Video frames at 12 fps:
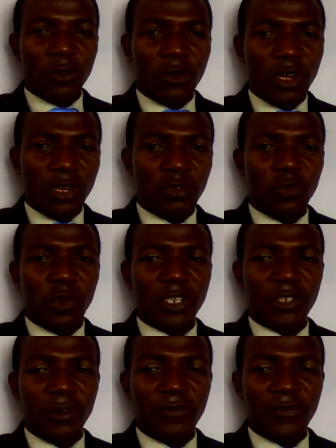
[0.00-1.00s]
Not
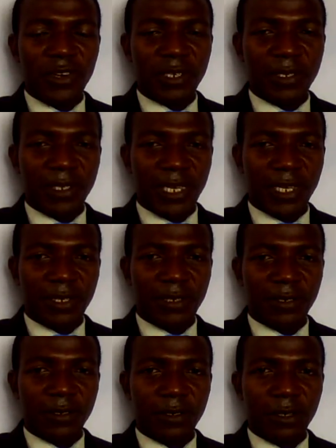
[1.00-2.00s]
what your friend said,
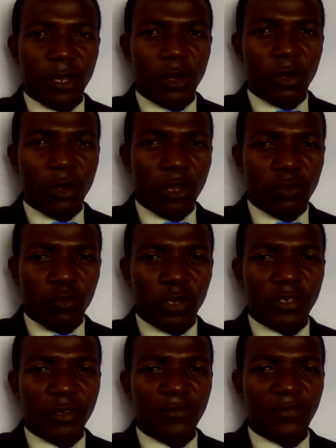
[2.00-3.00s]
not
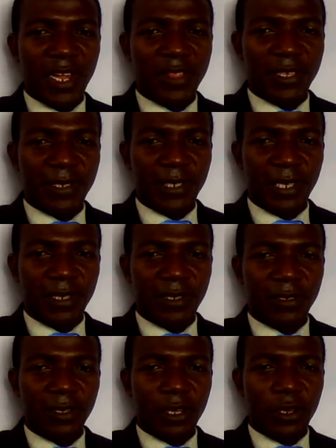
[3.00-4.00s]
what your father said,
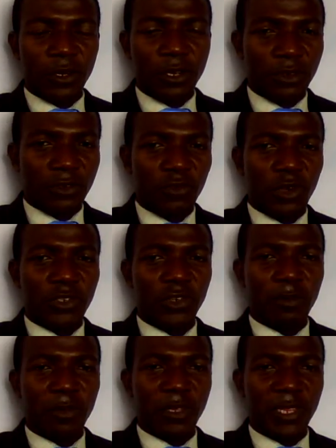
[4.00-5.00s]
not what
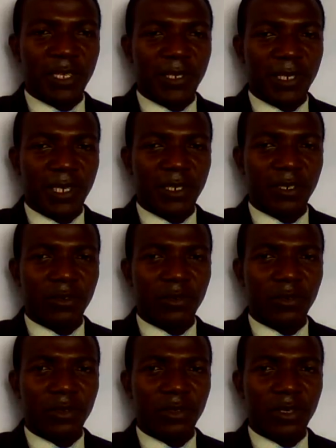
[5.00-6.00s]
your mother said,
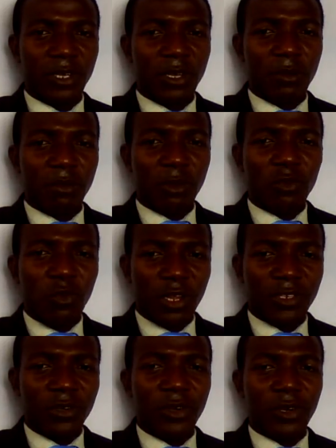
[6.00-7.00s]
but
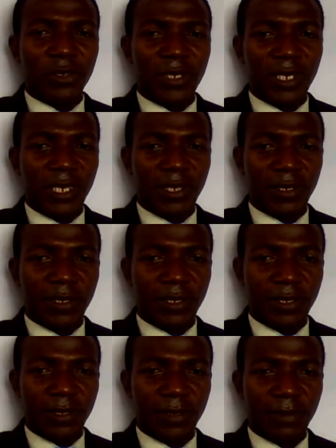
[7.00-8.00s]
what God
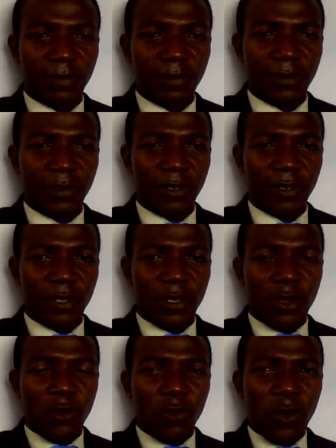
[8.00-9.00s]
says.
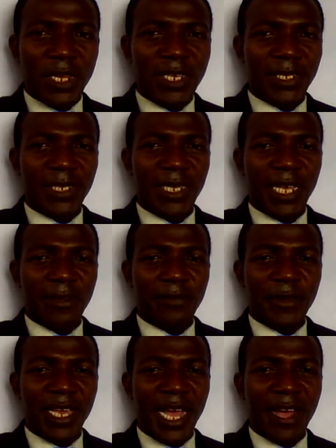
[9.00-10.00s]
What they
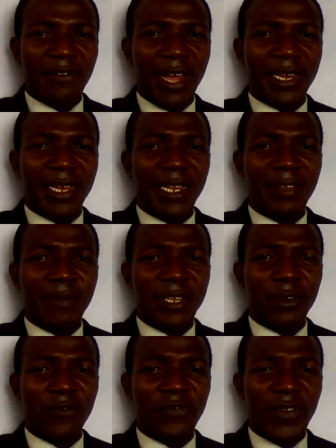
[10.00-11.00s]
say may have an
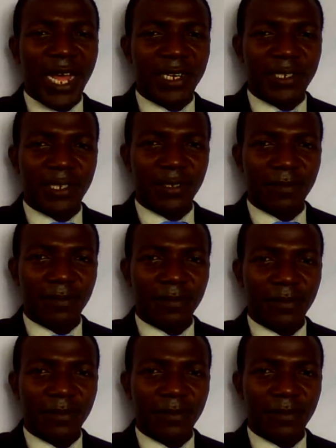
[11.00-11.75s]
element of fact,